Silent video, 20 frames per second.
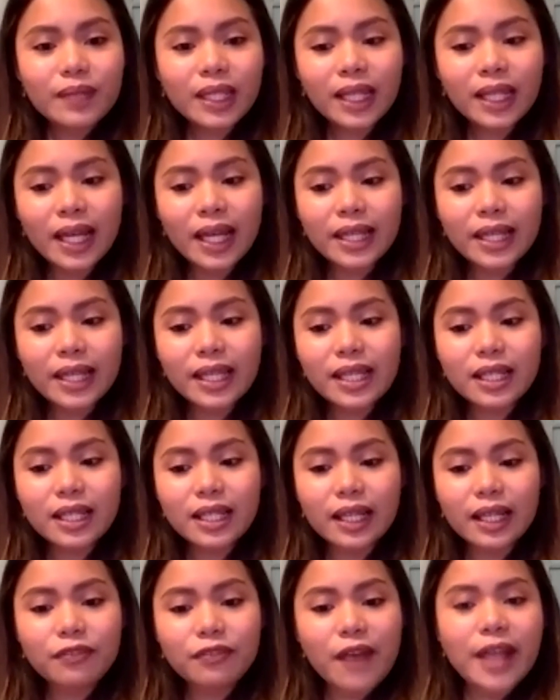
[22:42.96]
I
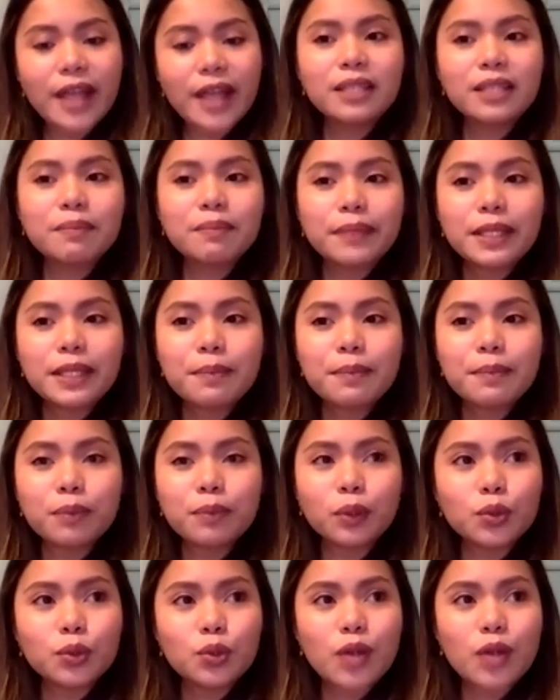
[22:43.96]
think like finding
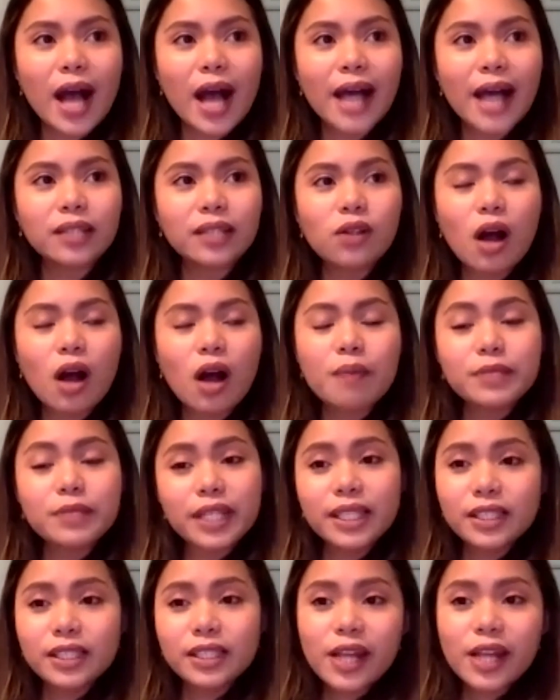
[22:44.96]
people who had
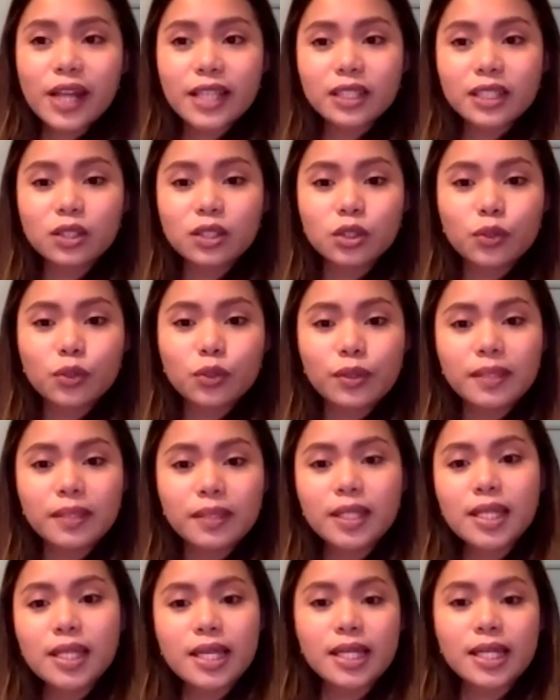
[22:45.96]
common interests with
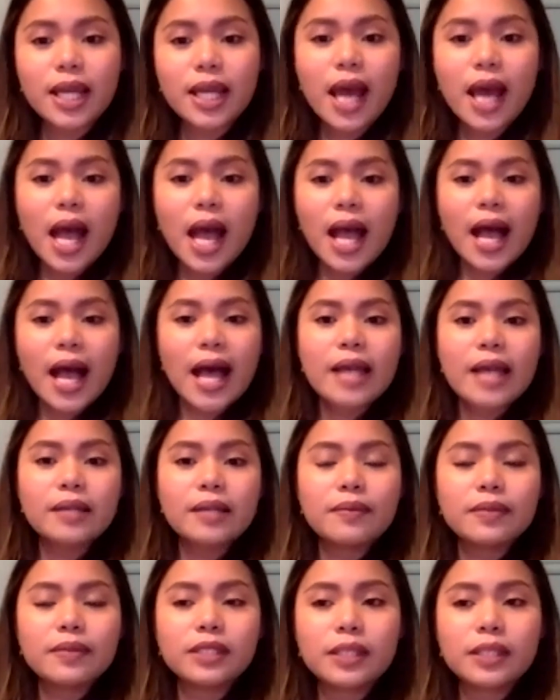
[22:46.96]
me and
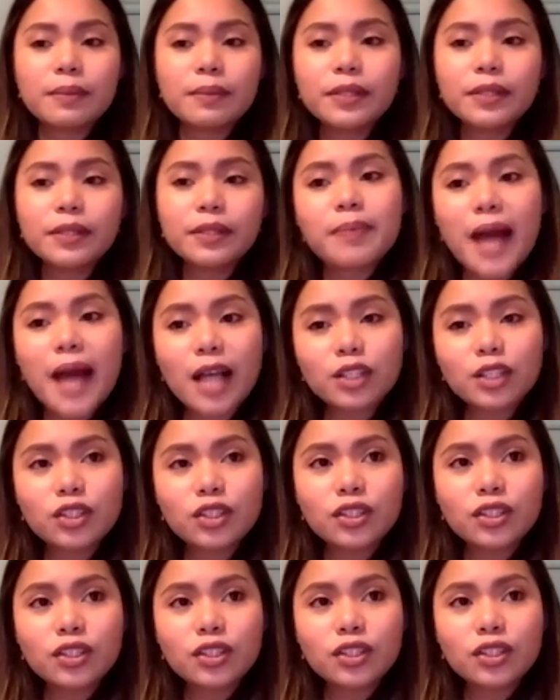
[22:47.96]
had similar
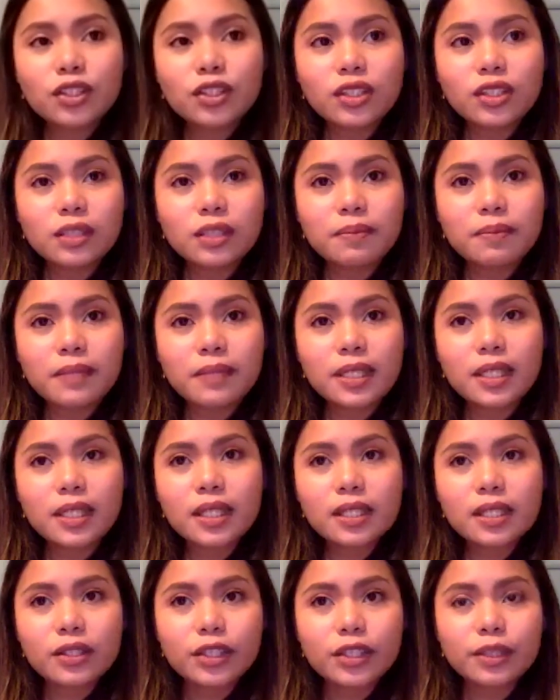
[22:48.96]
passions as me in
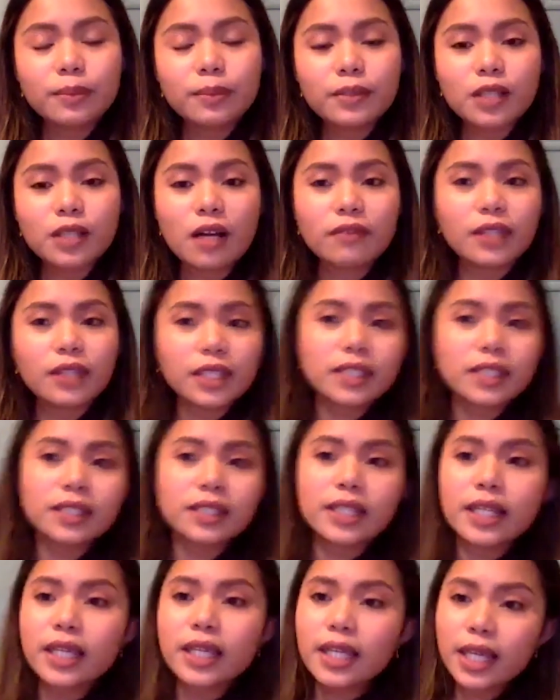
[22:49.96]
terms of like
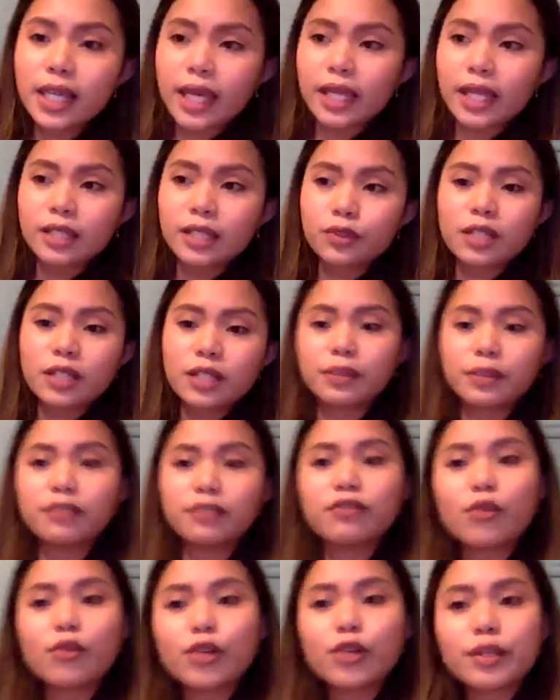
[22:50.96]
singing and really
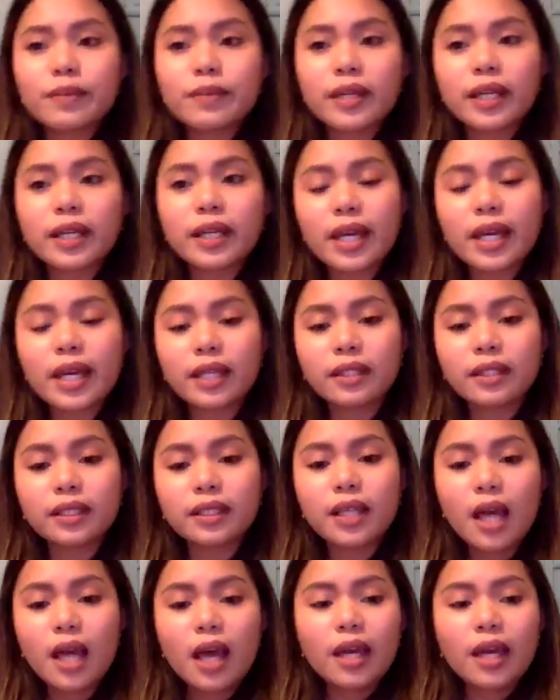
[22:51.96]
performing and,
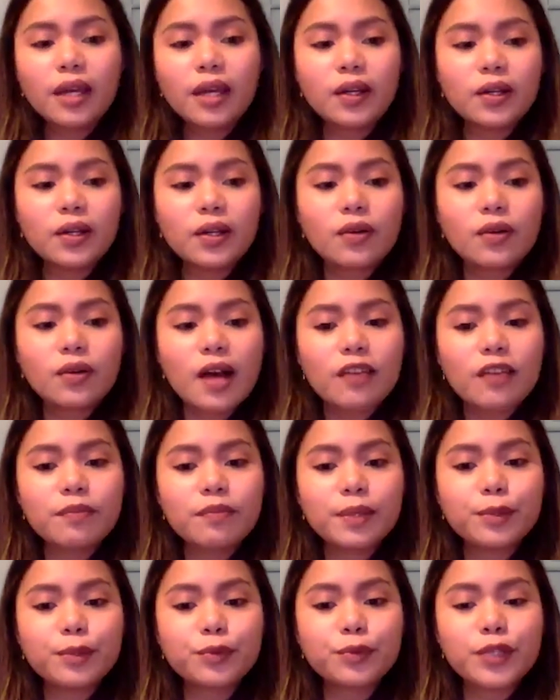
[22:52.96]
you know, have
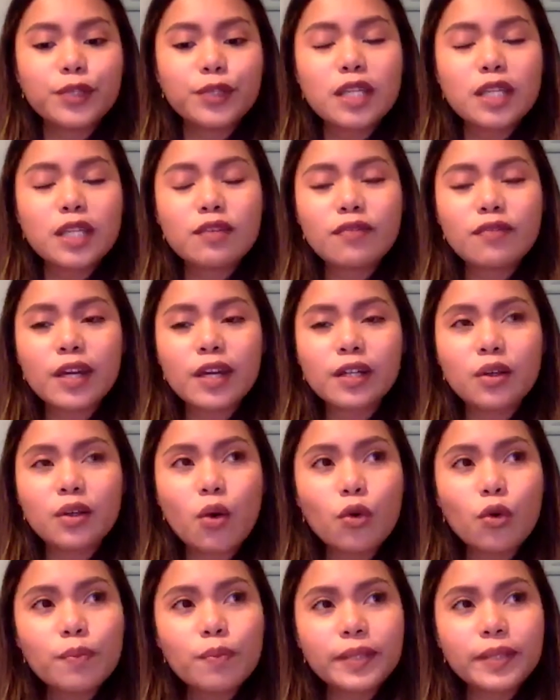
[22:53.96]
been really very
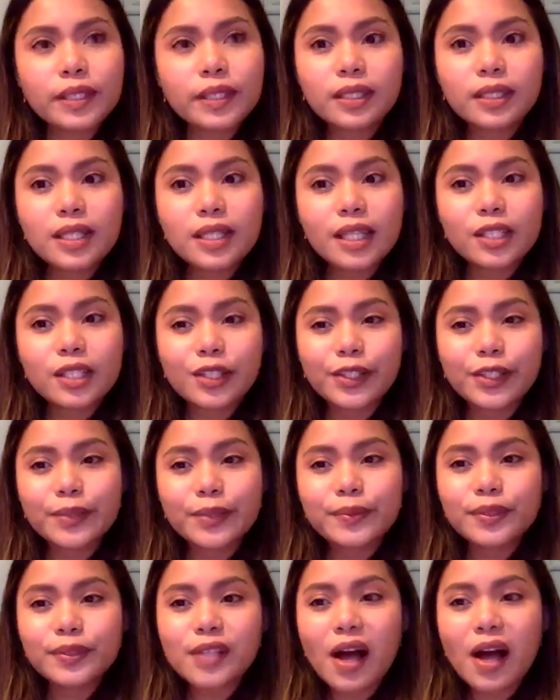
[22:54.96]
open in
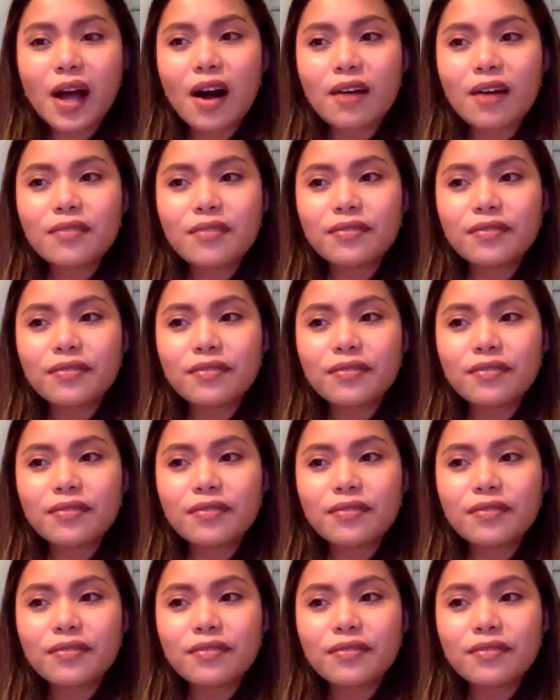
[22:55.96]
terms of,